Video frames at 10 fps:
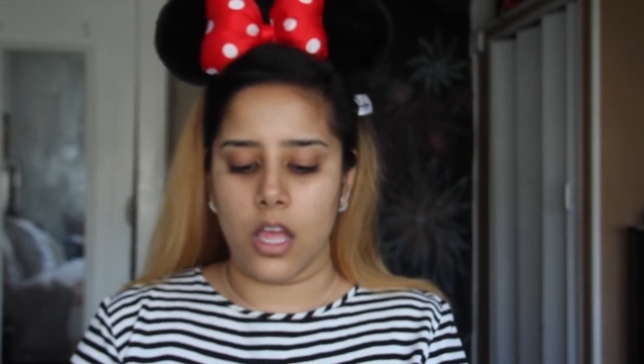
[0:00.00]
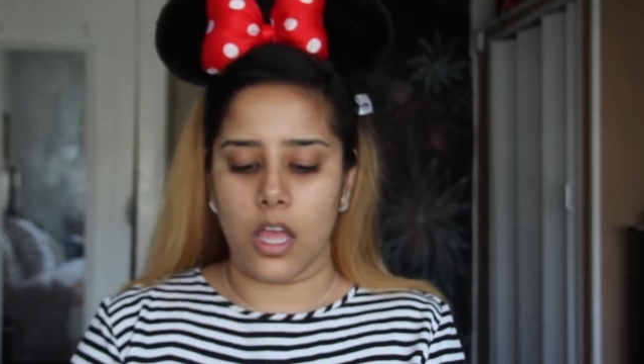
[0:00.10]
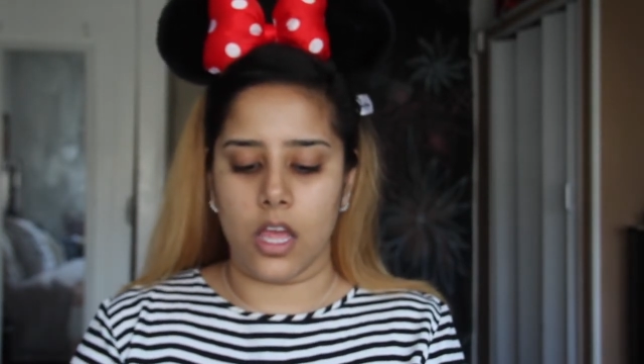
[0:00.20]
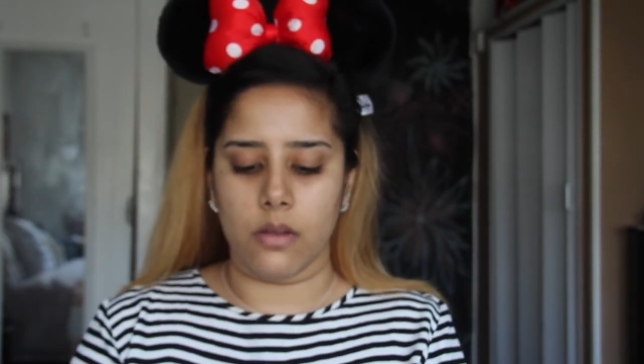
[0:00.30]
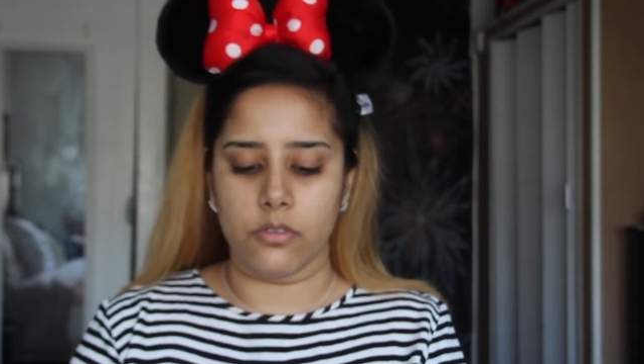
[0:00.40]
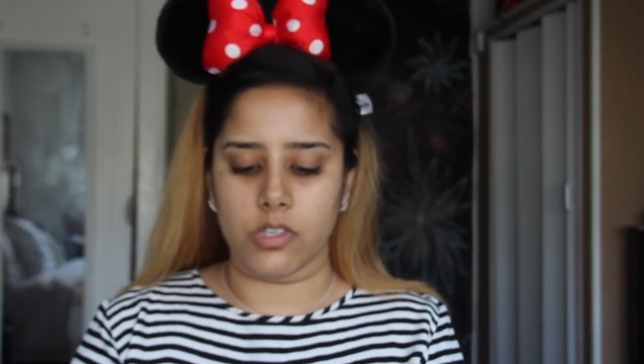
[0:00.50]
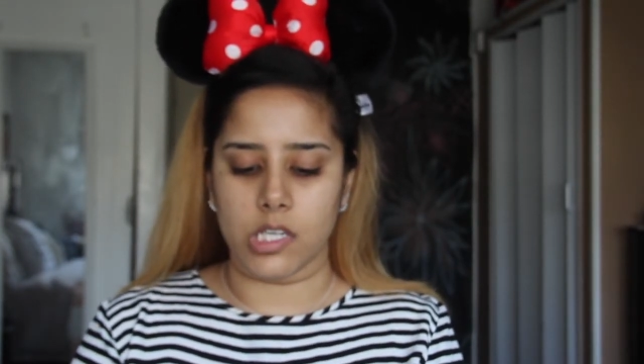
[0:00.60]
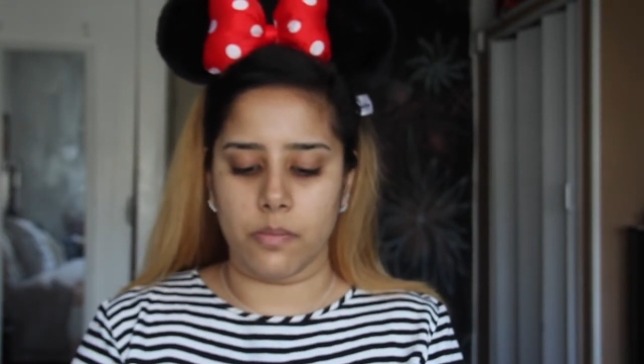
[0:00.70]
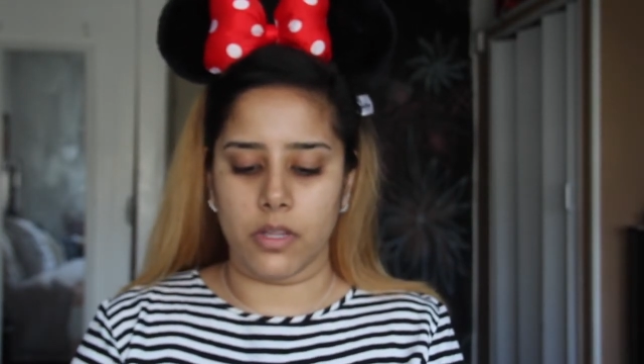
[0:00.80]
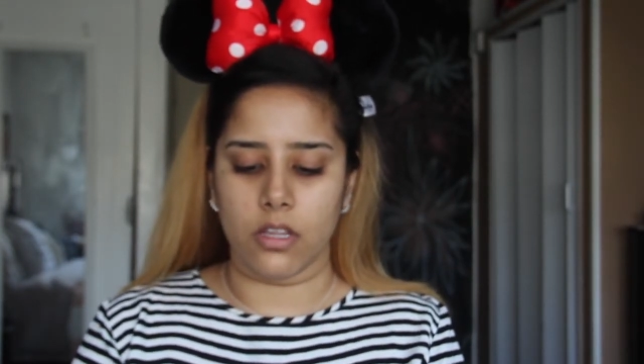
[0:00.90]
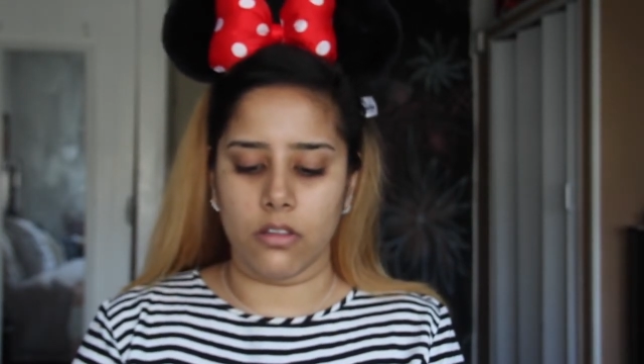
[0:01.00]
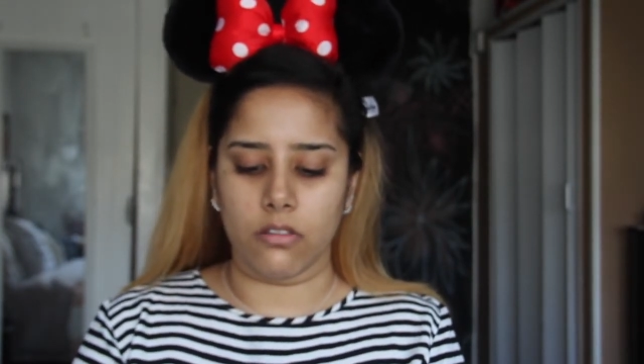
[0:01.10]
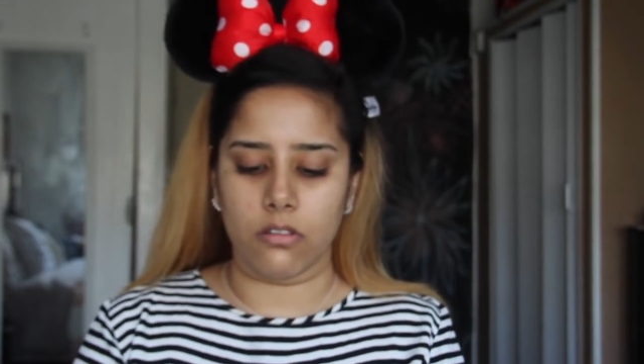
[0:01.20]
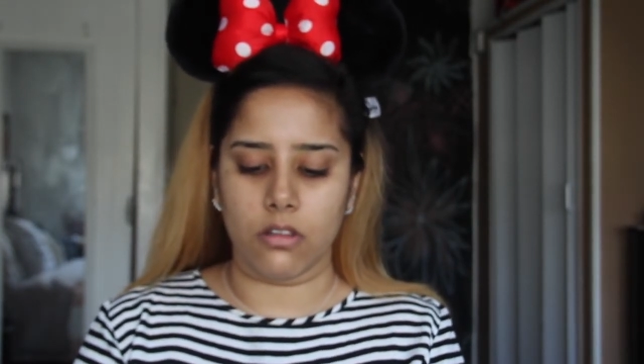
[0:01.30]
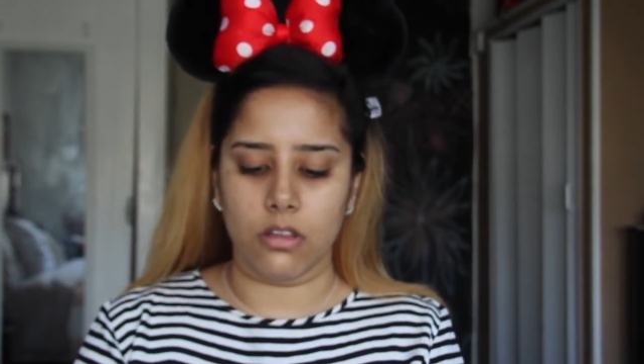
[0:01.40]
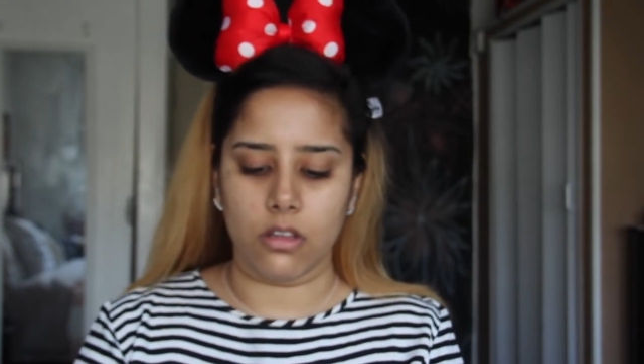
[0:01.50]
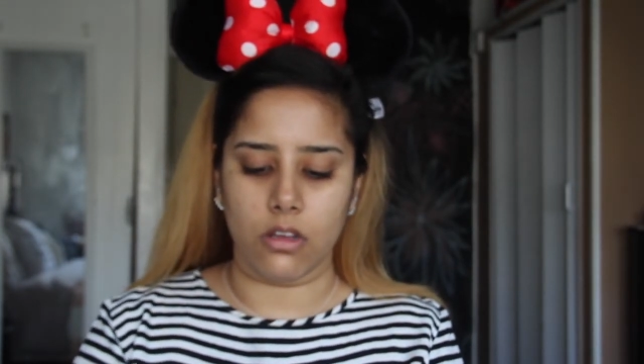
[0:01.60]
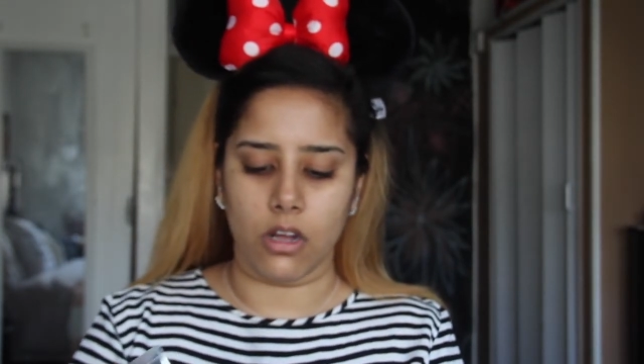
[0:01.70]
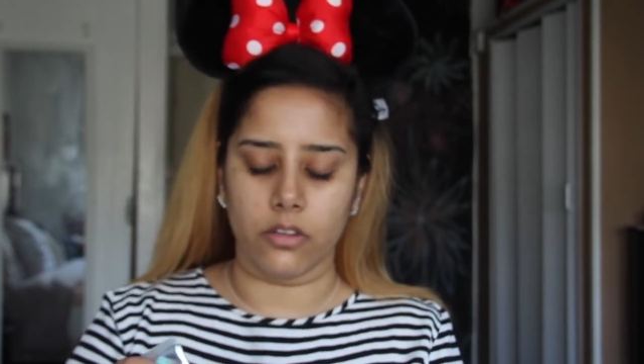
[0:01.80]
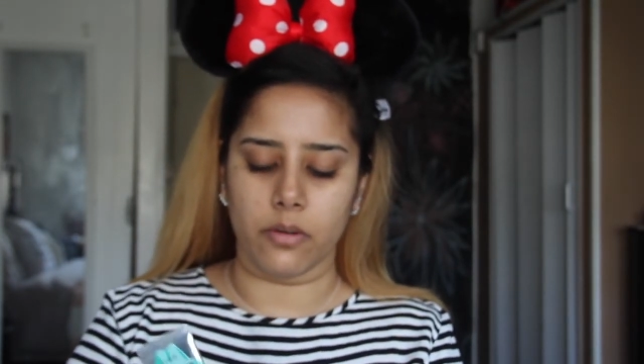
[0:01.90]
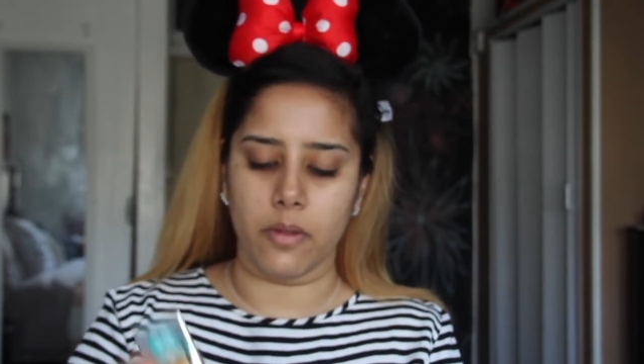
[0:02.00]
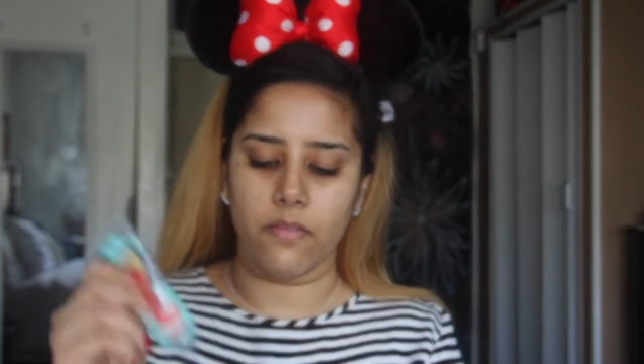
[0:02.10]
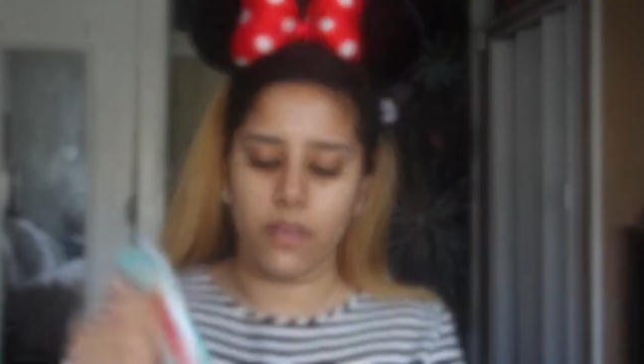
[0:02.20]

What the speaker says: and I'm just going to put this all over my